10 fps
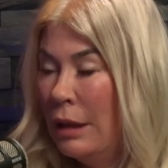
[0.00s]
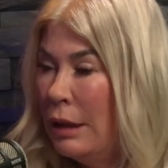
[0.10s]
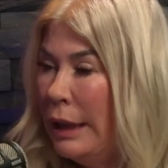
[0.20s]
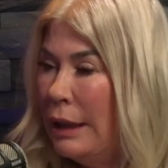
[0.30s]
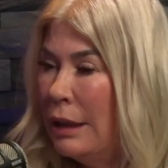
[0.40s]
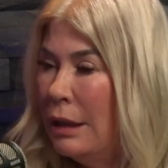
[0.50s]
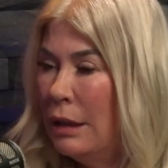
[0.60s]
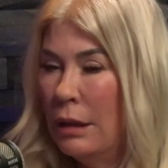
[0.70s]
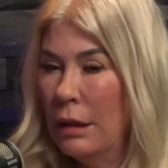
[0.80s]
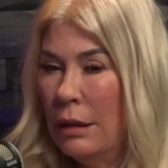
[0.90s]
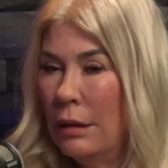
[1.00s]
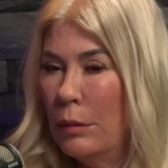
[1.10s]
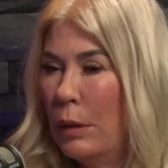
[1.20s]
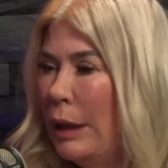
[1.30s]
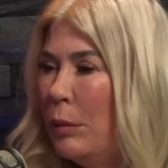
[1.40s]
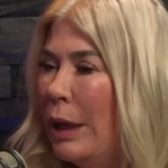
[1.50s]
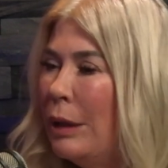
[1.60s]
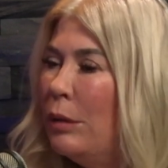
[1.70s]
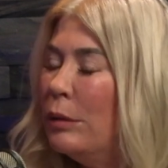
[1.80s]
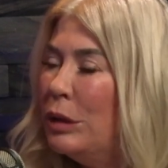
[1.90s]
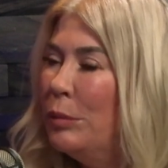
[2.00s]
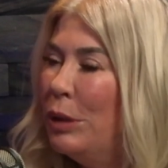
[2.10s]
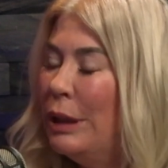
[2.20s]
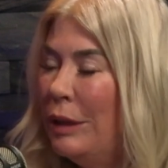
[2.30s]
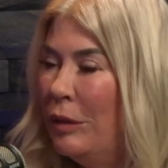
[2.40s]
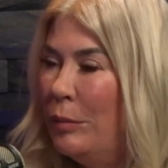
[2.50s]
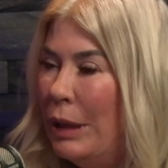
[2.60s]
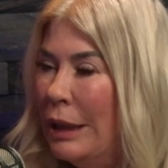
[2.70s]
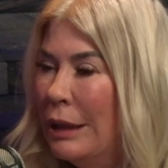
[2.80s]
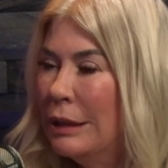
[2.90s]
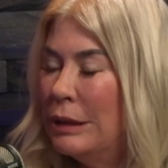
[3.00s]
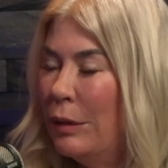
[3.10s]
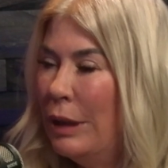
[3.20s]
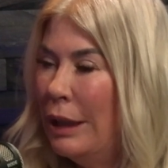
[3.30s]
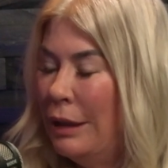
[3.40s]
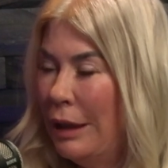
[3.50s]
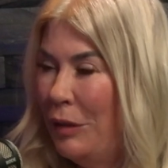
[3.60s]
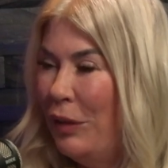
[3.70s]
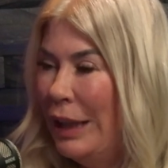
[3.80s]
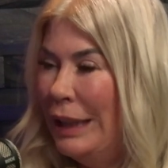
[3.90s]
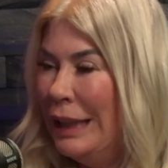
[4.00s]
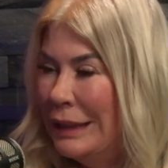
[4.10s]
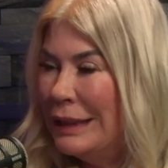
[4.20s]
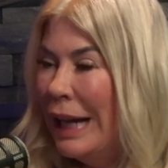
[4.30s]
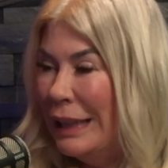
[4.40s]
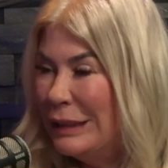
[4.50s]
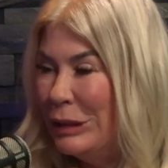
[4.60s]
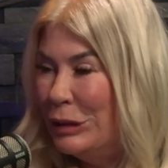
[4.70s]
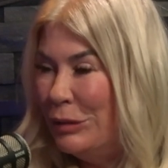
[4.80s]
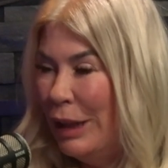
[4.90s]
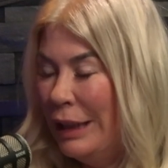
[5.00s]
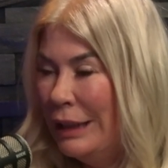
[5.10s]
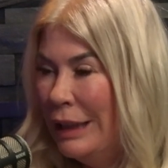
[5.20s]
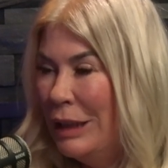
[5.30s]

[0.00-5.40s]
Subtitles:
Like, why don't you believe in me? So then I fight against that too, right?